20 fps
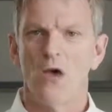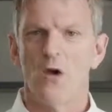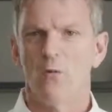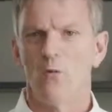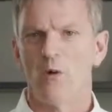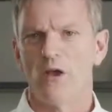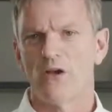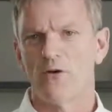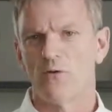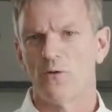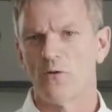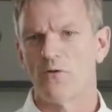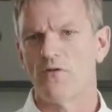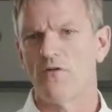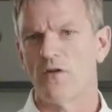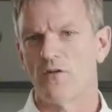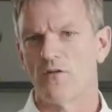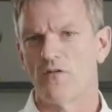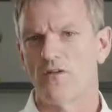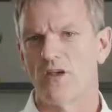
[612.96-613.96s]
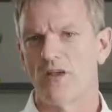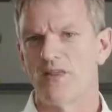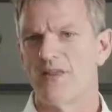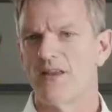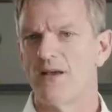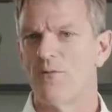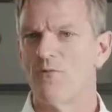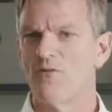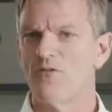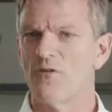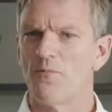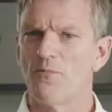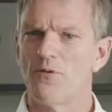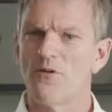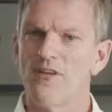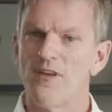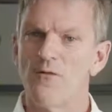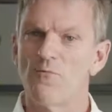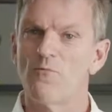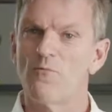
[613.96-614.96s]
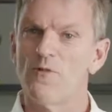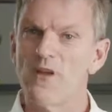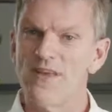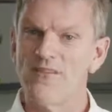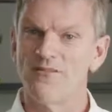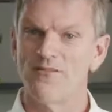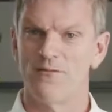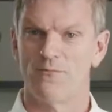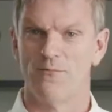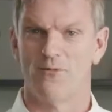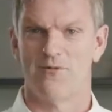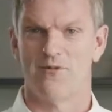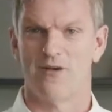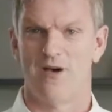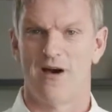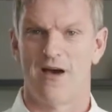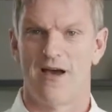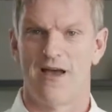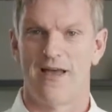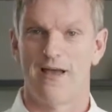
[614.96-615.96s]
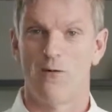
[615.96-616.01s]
we could also see that it was a pretty reasonable tyre.